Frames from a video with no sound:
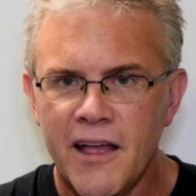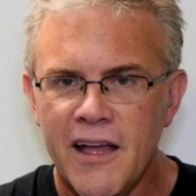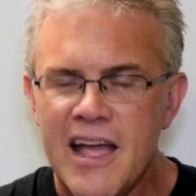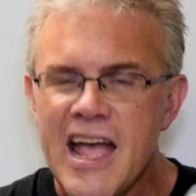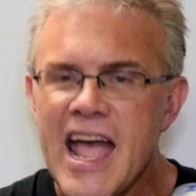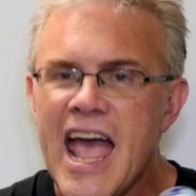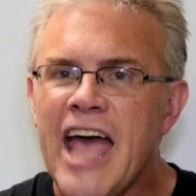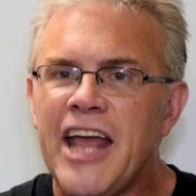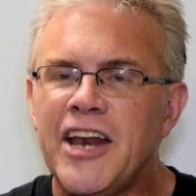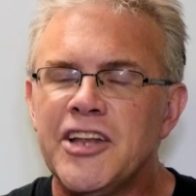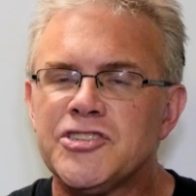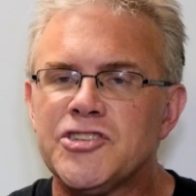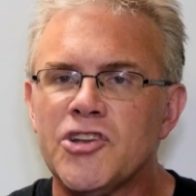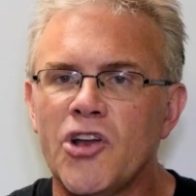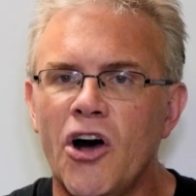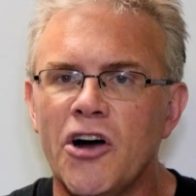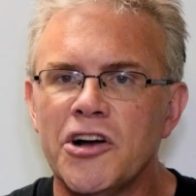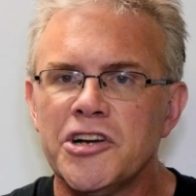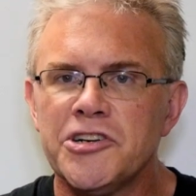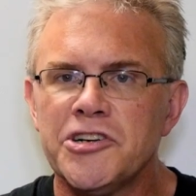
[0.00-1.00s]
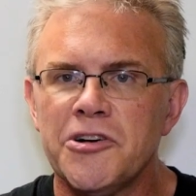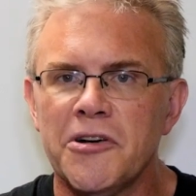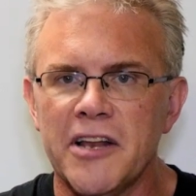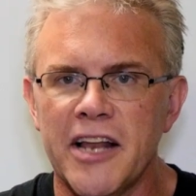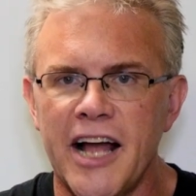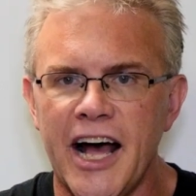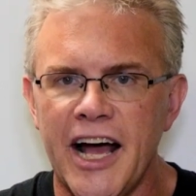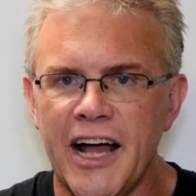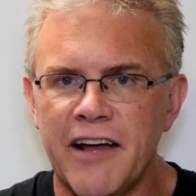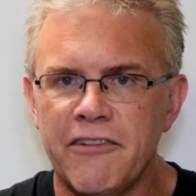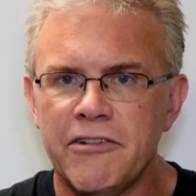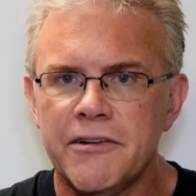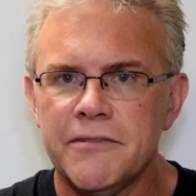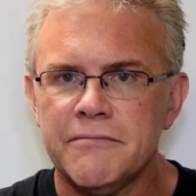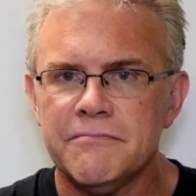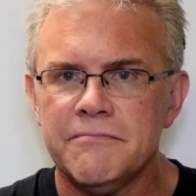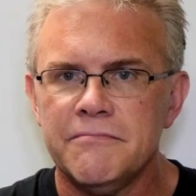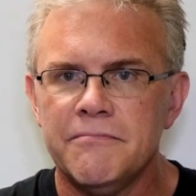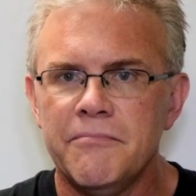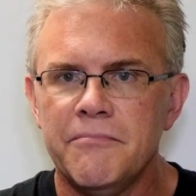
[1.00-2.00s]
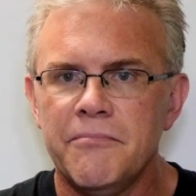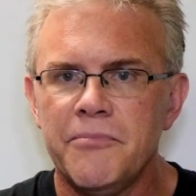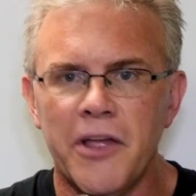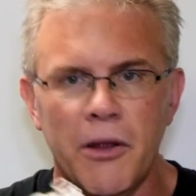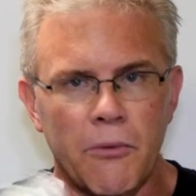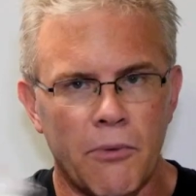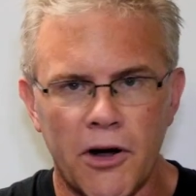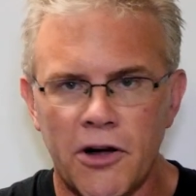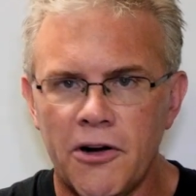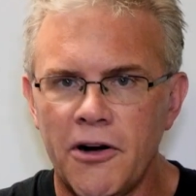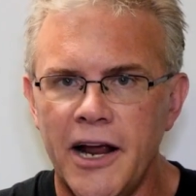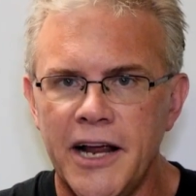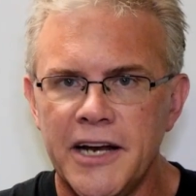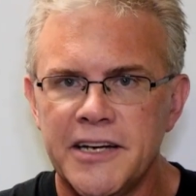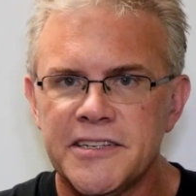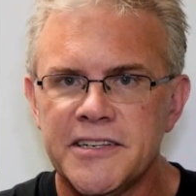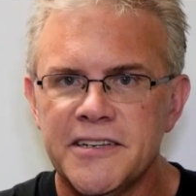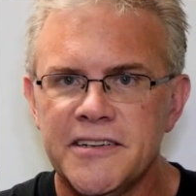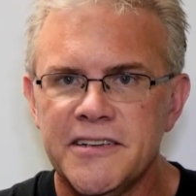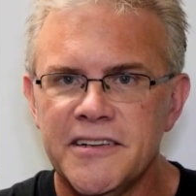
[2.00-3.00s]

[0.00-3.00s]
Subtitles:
And as long as you're alive, they work great.